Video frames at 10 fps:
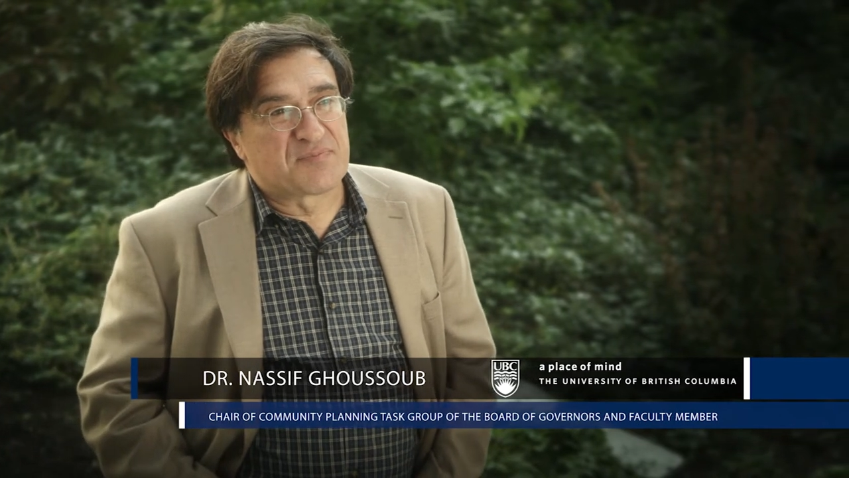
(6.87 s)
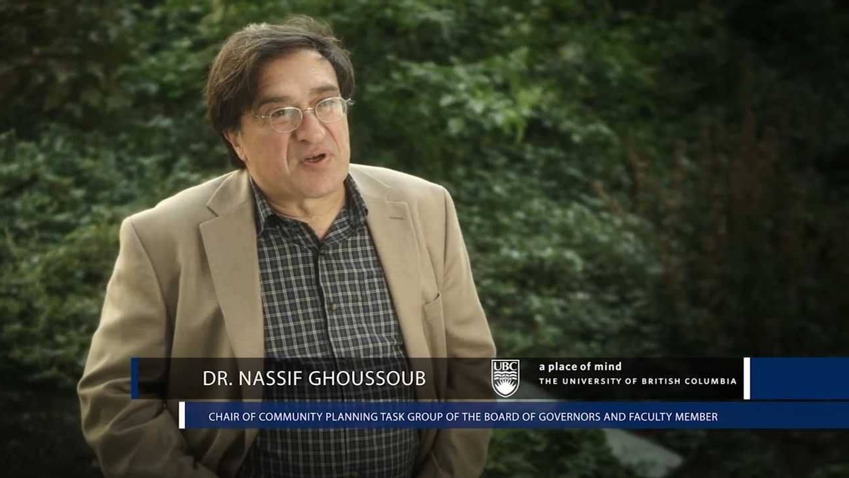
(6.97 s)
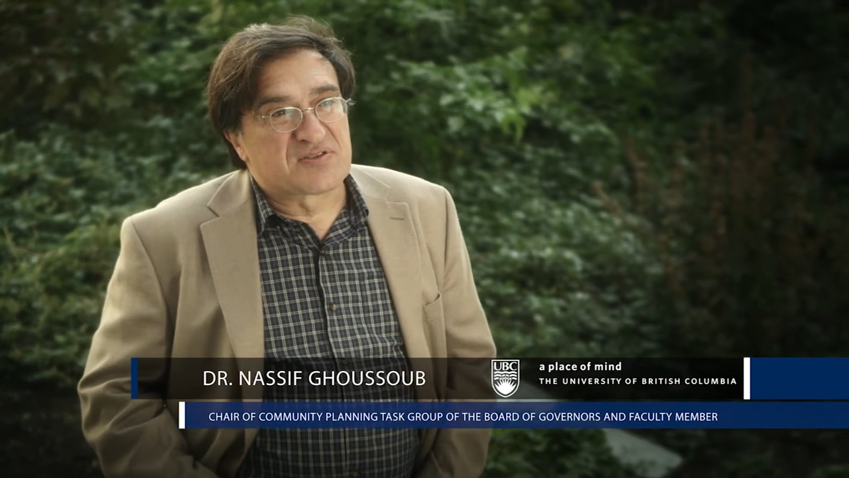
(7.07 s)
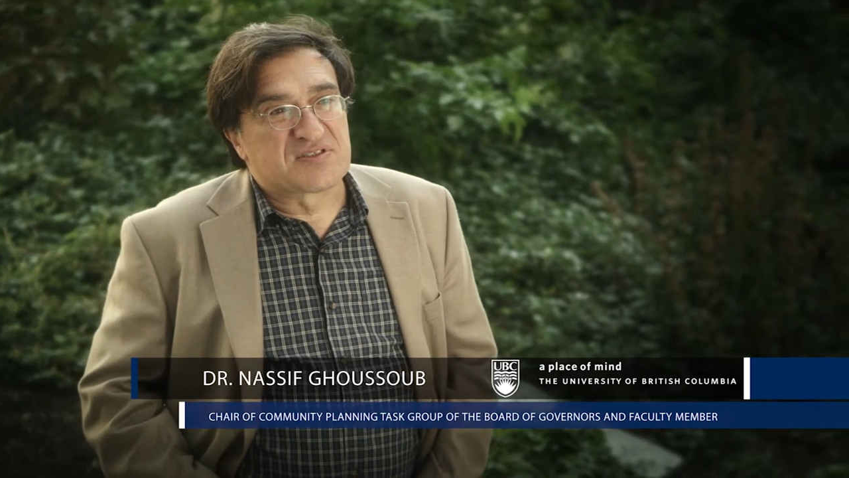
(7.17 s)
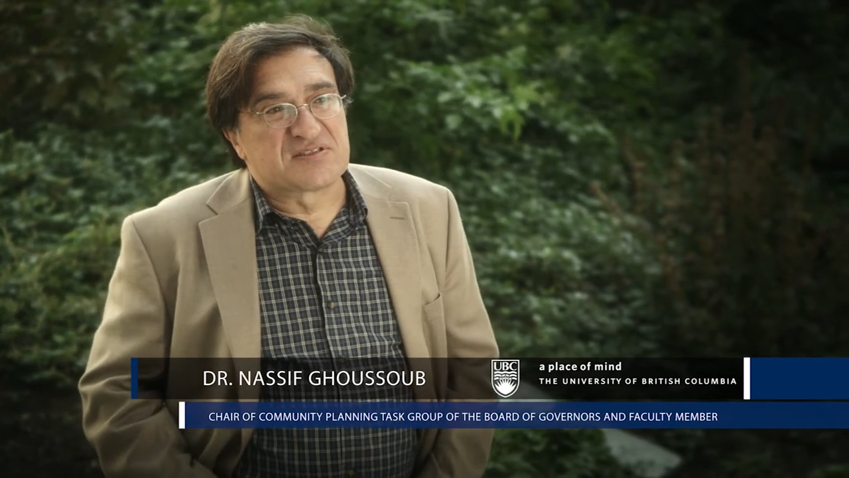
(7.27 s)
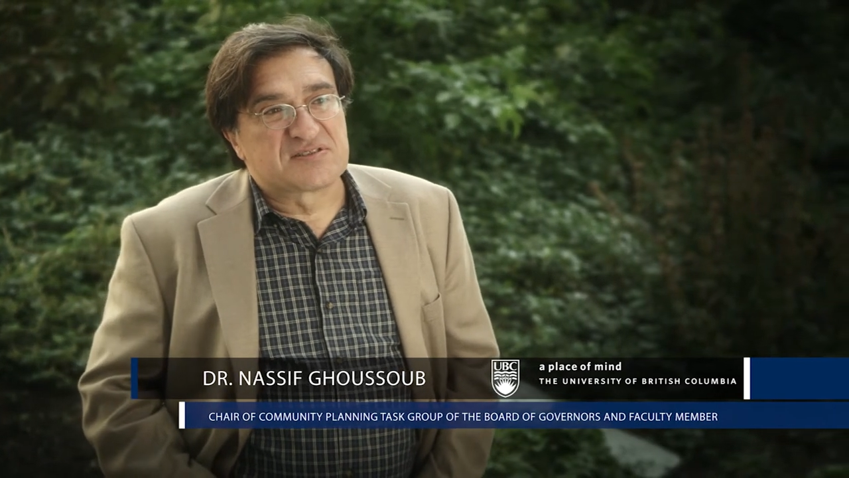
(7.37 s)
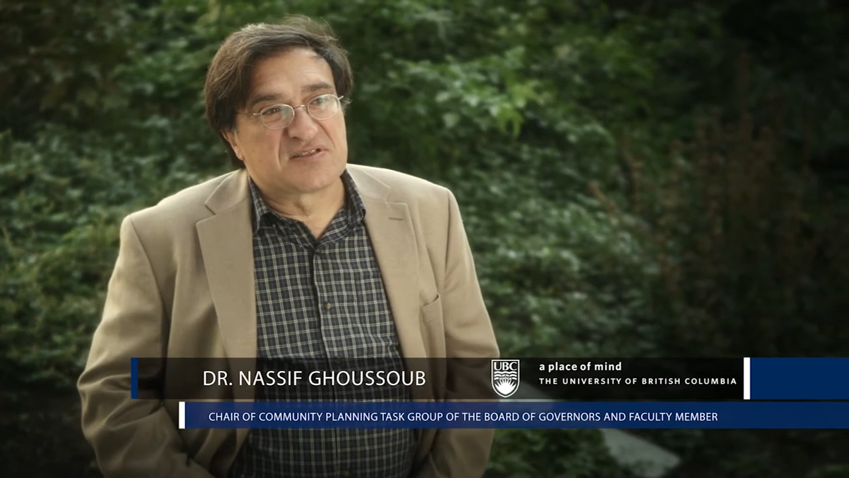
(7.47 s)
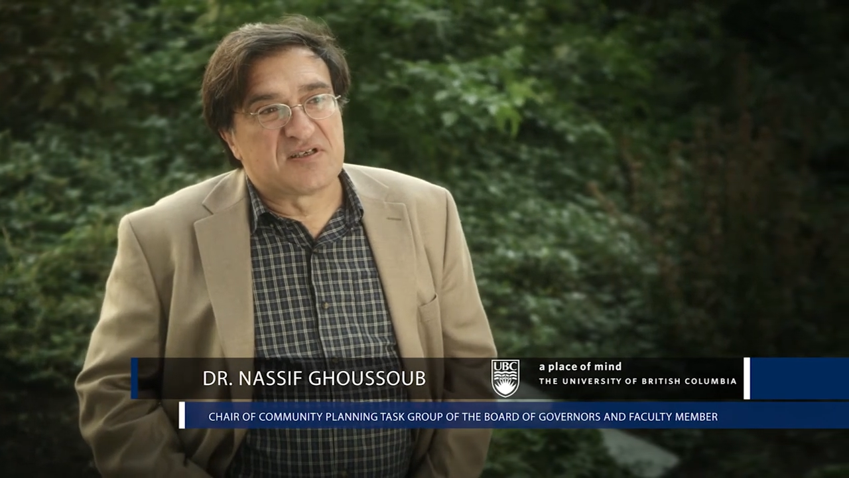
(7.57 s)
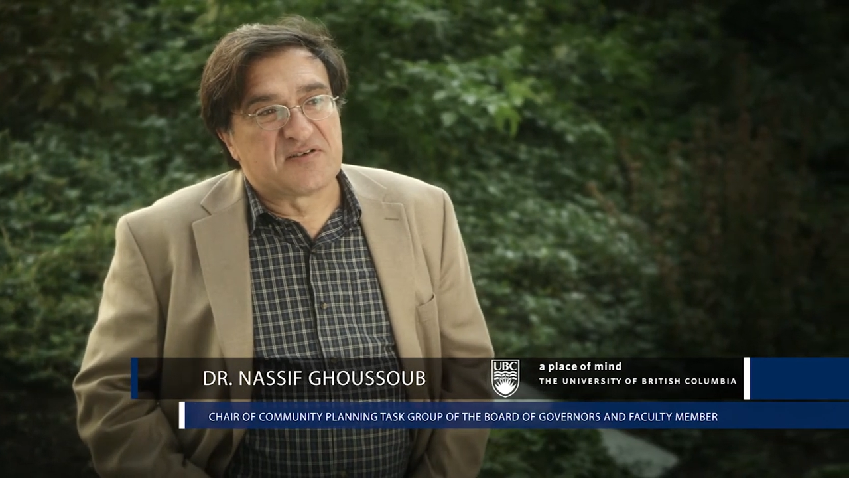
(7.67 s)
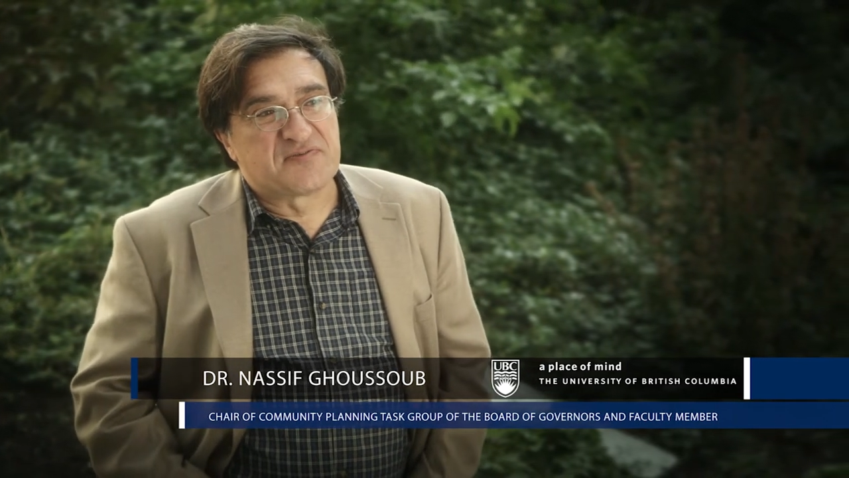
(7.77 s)
process
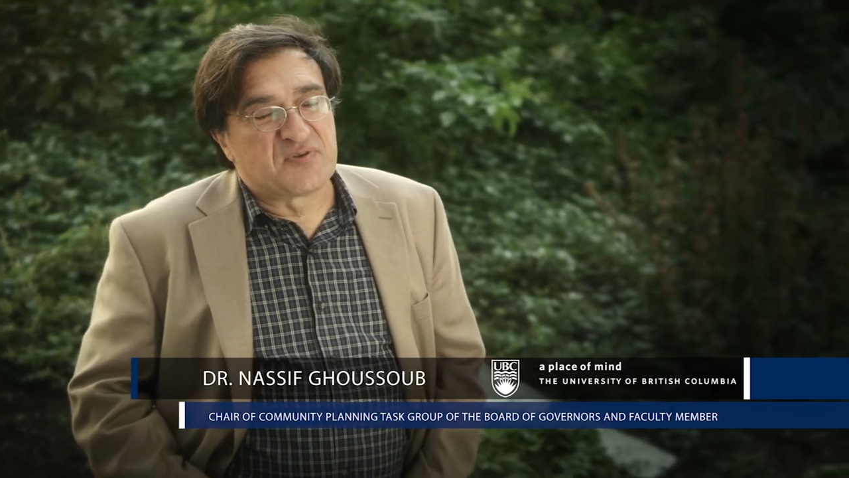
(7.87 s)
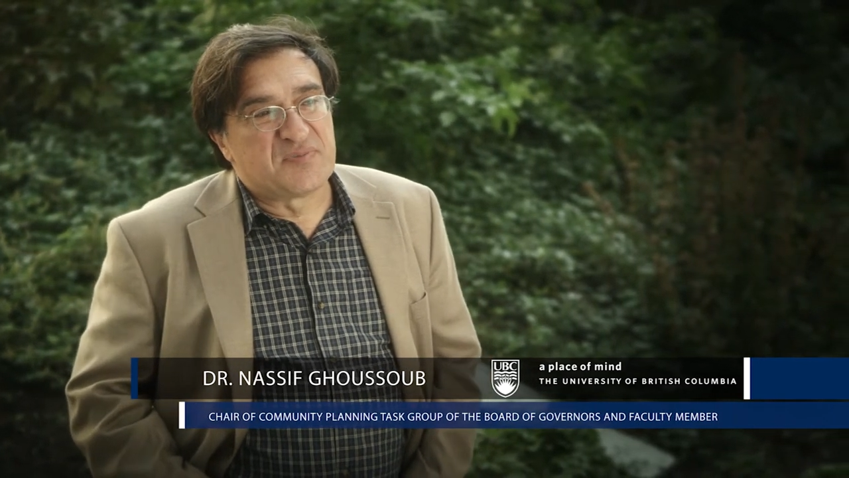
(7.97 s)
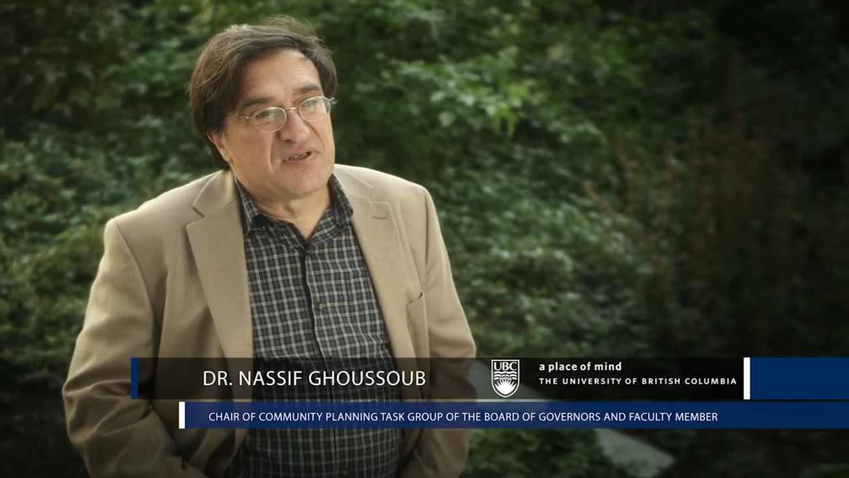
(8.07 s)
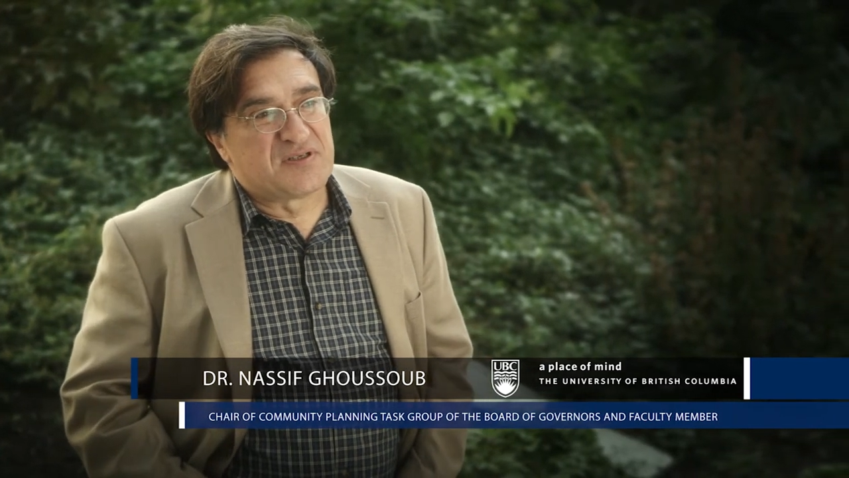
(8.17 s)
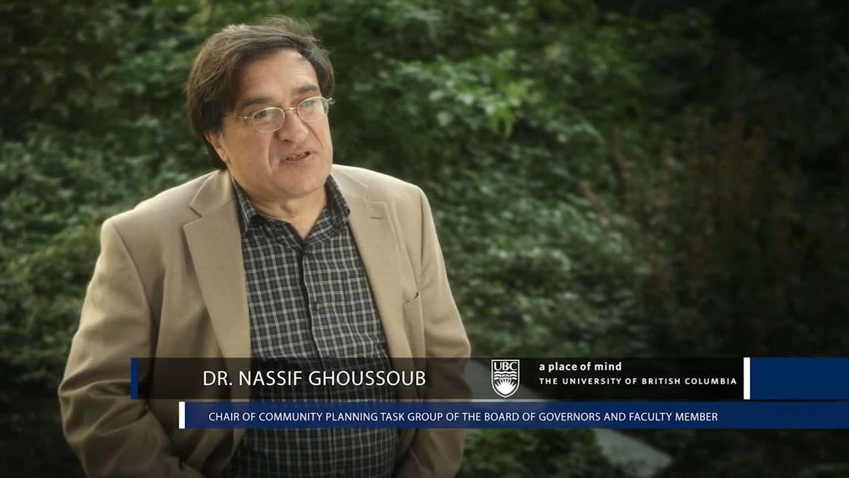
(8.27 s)
uh, for me,